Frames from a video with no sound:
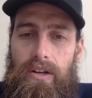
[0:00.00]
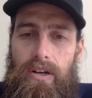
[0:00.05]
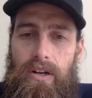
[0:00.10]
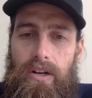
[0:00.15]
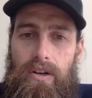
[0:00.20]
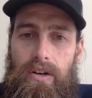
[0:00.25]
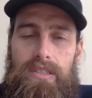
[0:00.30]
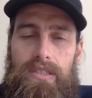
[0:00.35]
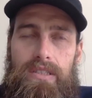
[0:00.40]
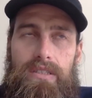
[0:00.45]

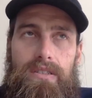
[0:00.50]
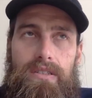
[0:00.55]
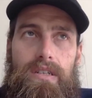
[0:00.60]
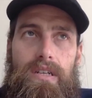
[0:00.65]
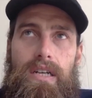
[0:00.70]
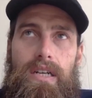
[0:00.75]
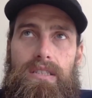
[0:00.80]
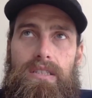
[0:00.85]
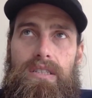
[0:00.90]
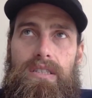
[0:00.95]

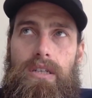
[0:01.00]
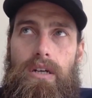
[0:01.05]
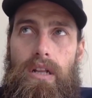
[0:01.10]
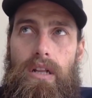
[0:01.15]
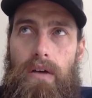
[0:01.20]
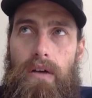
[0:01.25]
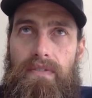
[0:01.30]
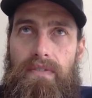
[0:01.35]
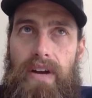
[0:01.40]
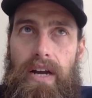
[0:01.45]
It's
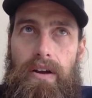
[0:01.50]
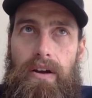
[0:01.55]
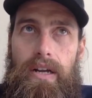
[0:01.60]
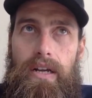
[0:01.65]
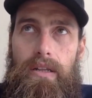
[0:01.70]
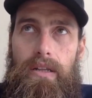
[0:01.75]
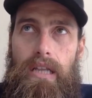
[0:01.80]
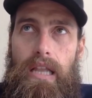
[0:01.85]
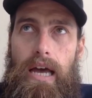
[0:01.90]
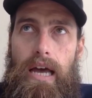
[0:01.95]
still a
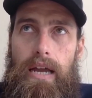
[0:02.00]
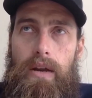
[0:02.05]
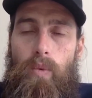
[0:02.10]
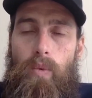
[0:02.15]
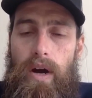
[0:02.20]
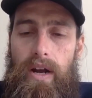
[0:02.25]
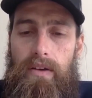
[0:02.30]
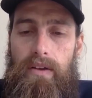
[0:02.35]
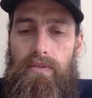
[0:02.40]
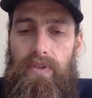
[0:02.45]
very light,
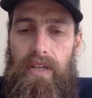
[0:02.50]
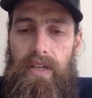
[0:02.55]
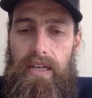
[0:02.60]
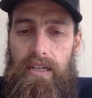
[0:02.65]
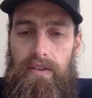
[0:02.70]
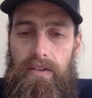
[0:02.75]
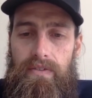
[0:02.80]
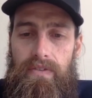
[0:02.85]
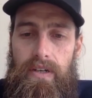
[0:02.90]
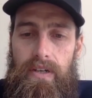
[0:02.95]
white,
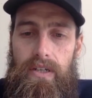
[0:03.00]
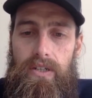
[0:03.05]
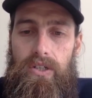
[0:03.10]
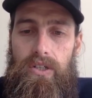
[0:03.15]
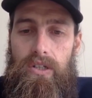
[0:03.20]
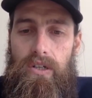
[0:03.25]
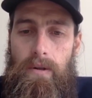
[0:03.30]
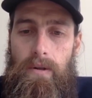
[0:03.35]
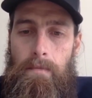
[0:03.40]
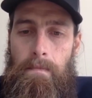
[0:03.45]
flaky
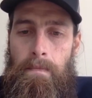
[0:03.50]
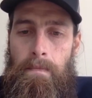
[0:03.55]
fish.